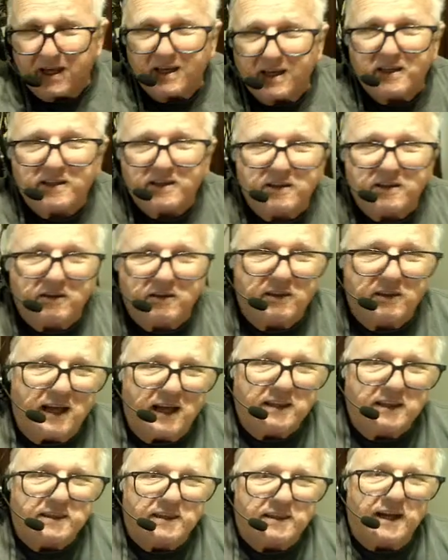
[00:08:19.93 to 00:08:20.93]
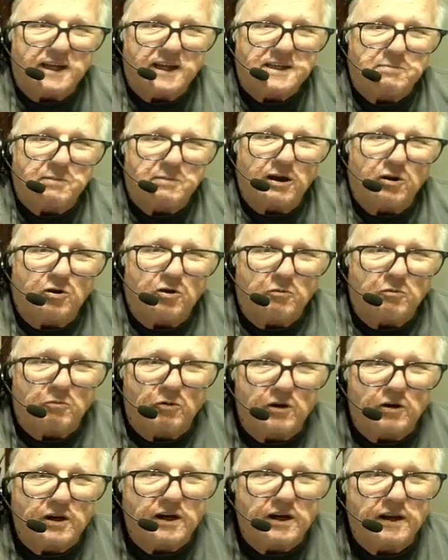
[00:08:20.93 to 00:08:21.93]
So that's my
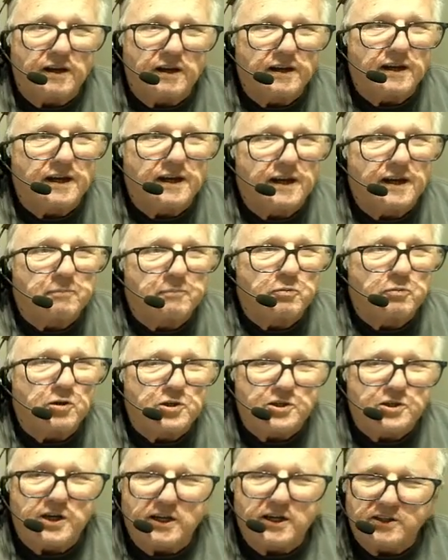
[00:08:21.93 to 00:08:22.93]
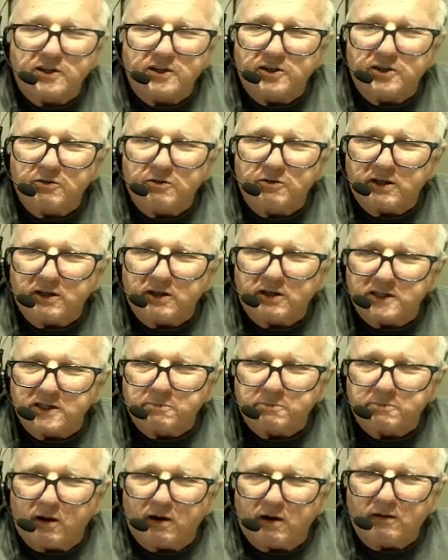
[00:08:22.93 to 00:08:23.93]
homework, and I appreciate you doing these,
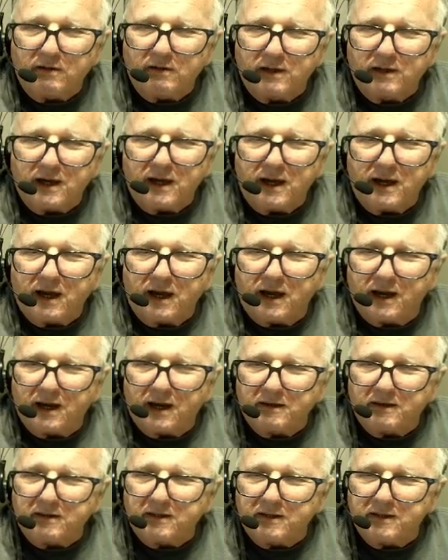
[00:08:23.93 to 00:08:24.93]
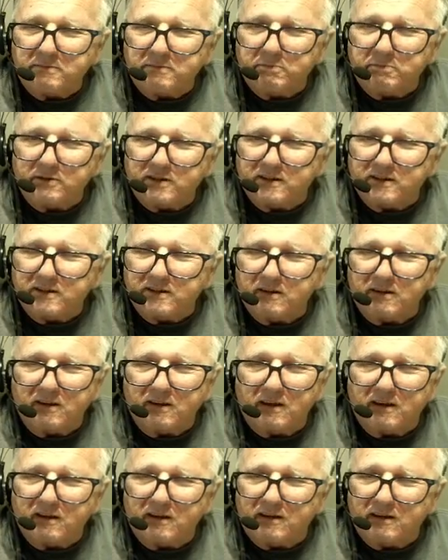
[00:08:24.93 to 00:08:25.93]
Paul. And this was
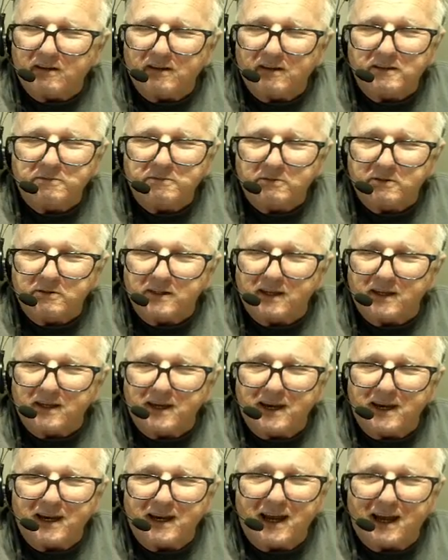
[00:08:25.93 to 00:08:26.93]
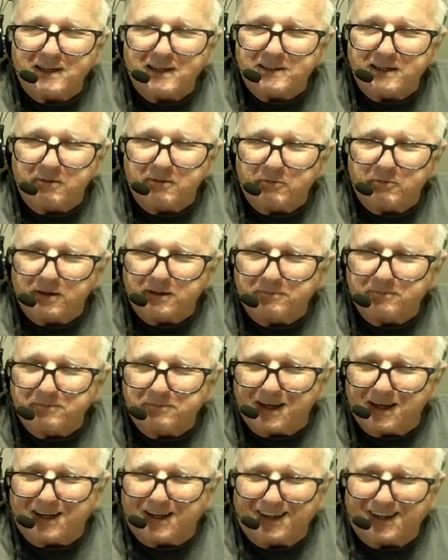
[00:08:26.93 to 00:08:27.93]
a nasty one
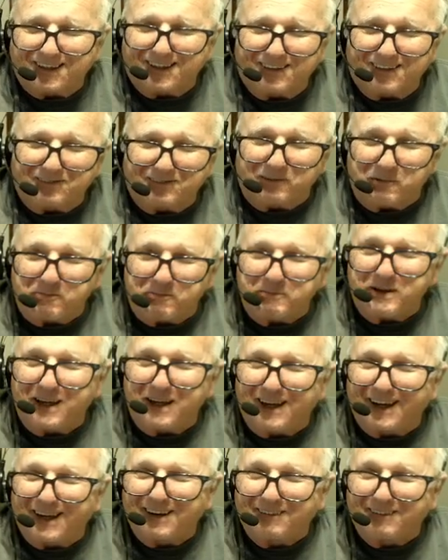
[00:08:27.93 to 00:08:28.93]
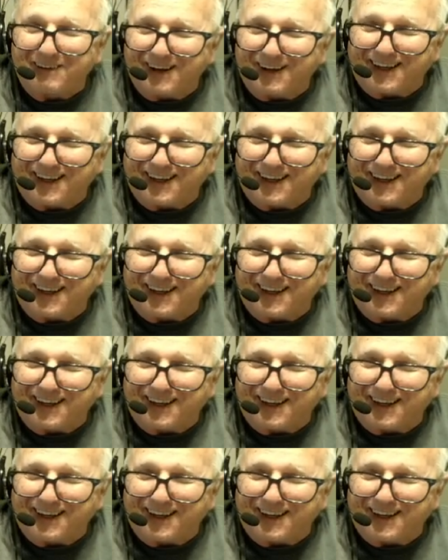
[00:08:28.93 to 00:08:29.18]
for me anyway.